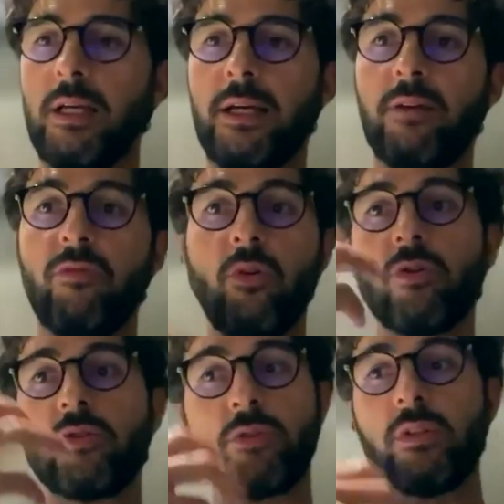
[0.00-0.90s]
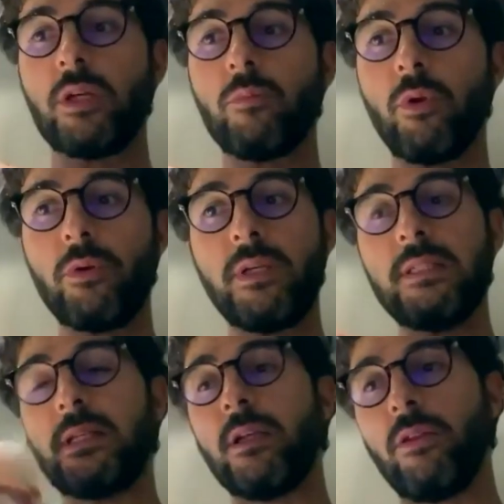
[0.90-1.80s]
focused on their employees
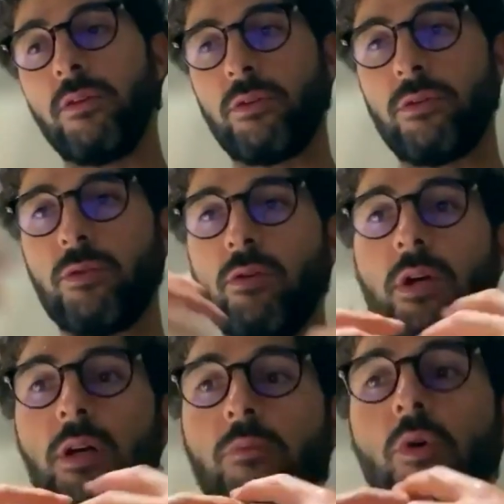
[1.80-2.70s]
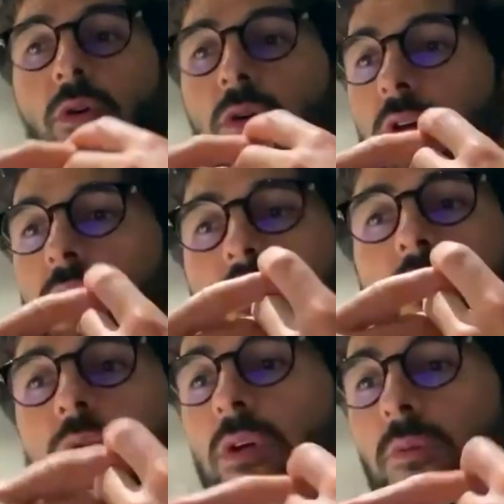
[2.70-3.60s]
than others, or are more
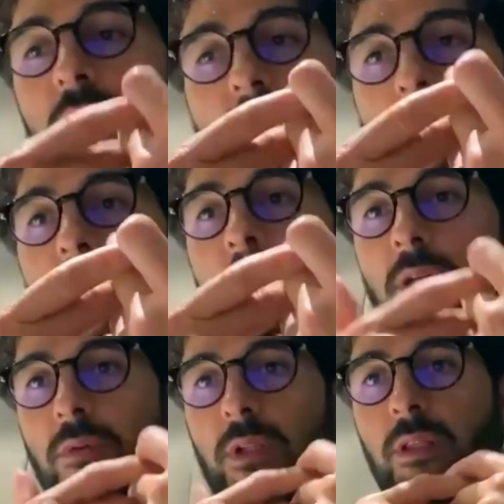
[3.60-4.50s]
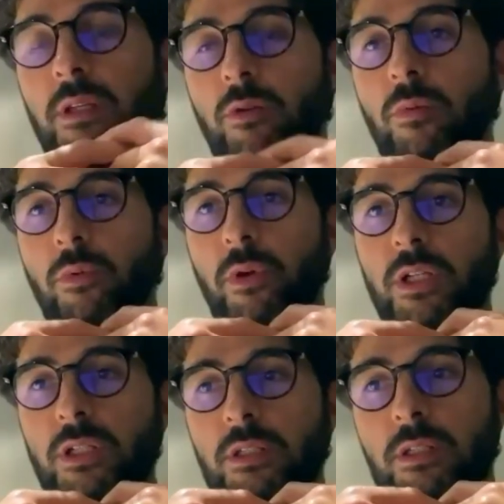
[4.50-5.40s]
into community building within their
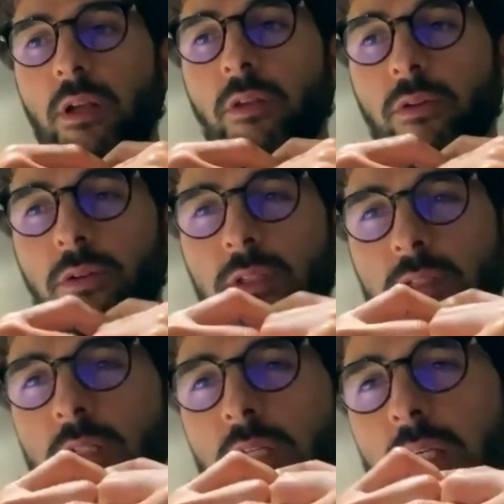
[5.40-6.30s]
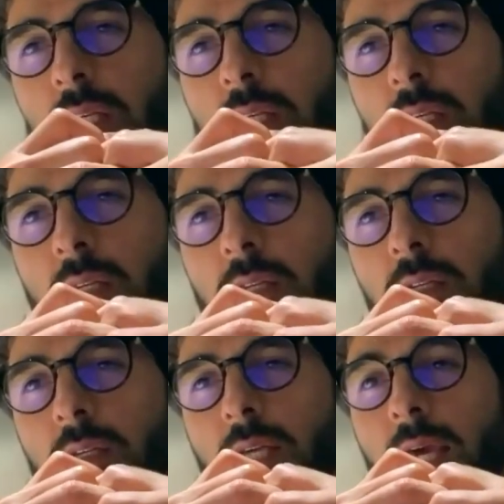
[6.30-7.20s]
corporations than others?
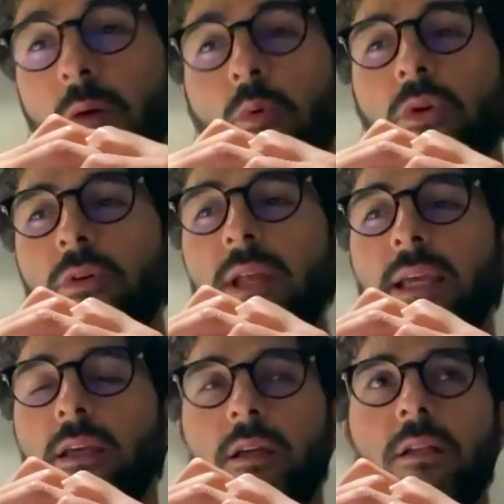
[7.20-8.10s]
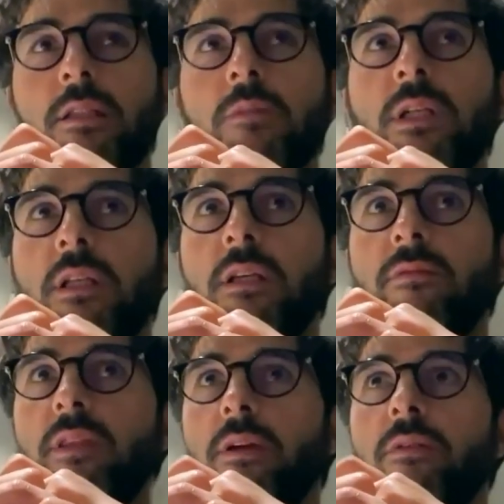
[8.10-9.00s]
And I wonder, like,
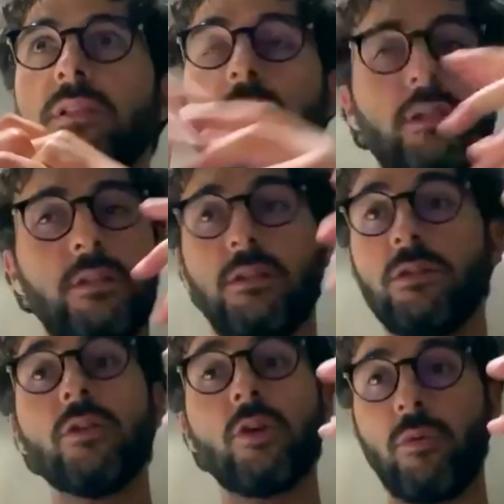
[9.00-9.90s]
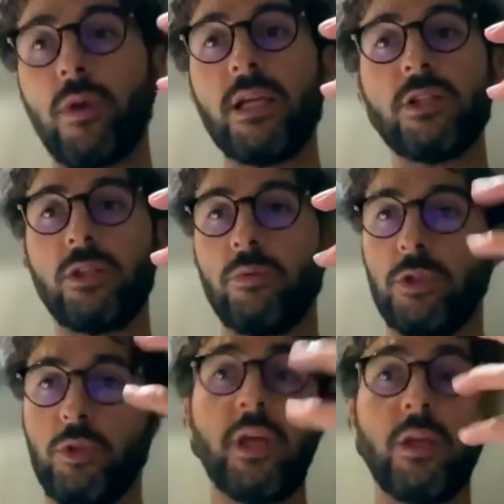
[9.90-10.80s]
ultimately, there is a certain correlation
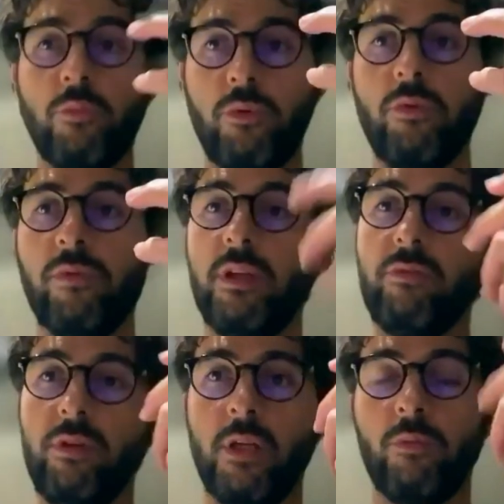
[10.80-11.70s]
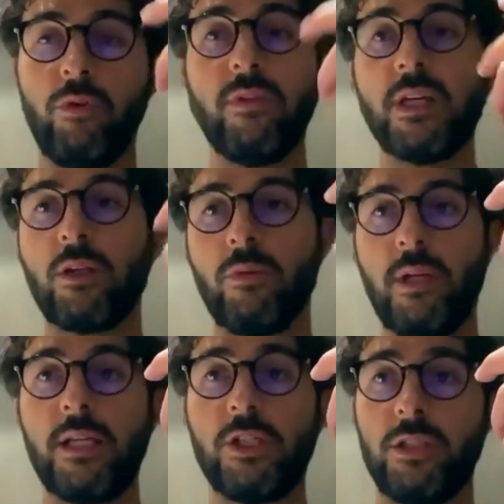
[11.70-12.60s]
which we can prove. And if we can prove that
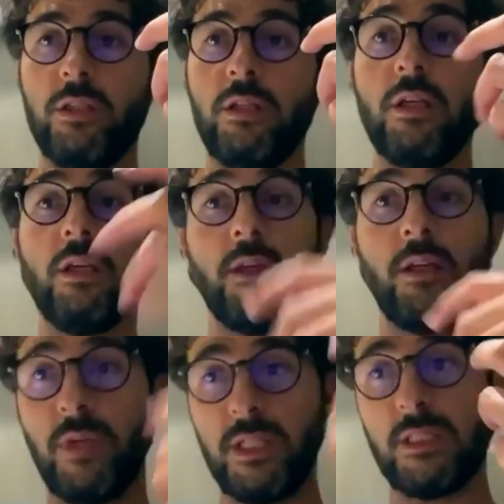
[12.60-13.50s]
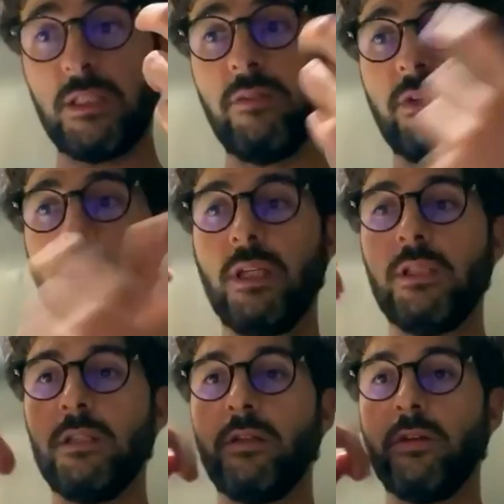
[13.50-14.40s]
correlation, makes it even
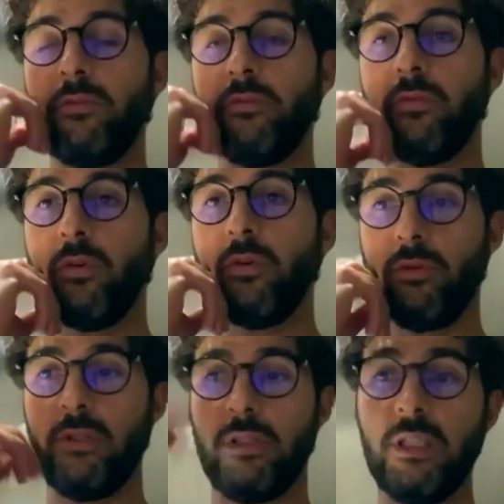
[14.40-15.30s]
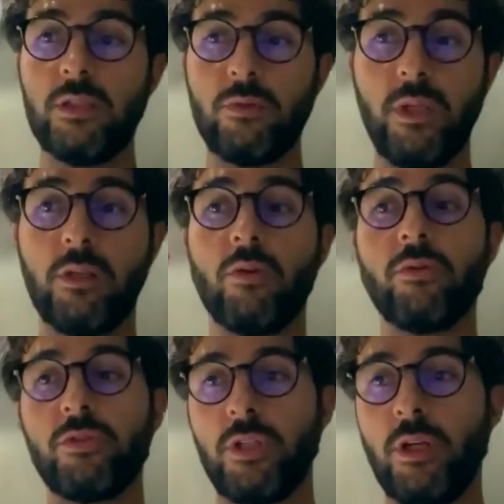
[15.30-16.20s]
easier for the C-suite or
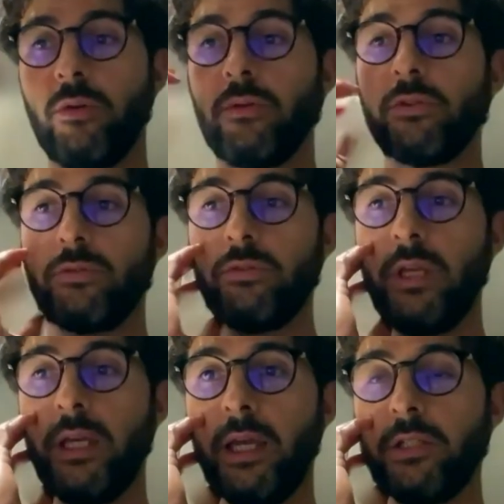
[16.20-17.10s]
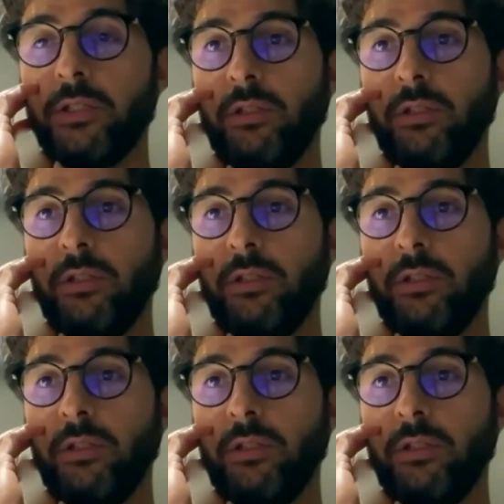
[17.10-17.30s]
the shareholders to take action.